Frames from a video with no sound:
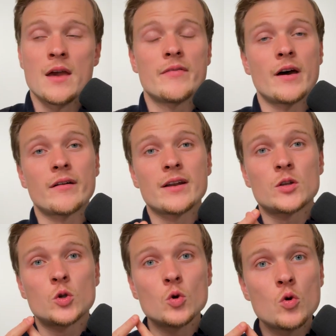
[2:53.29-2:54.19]
There are
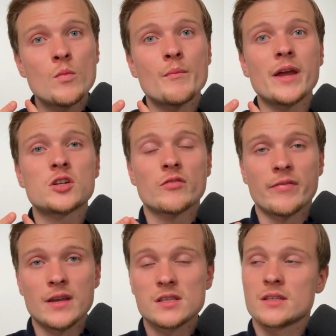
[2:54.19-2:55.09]
two major
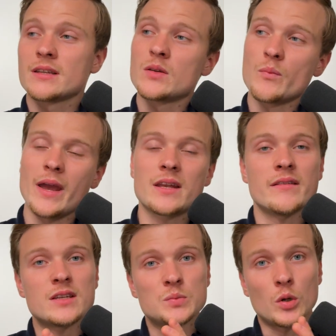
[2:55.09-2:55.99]
things that made
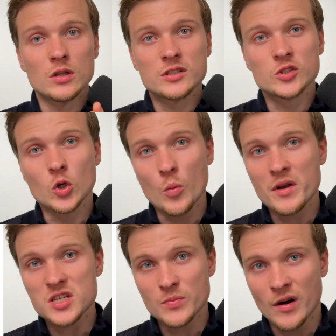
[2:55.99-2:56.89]
this model so
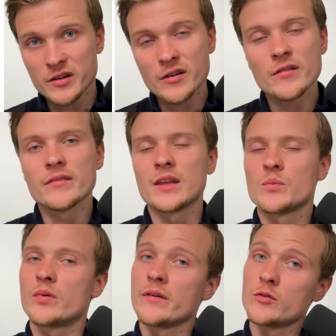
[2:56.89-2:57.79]
much smarter than
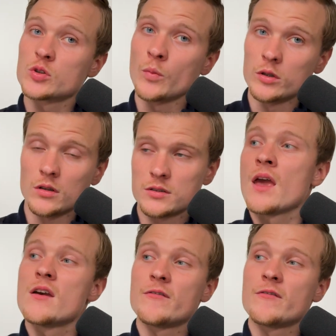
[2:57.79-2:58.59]
previous models.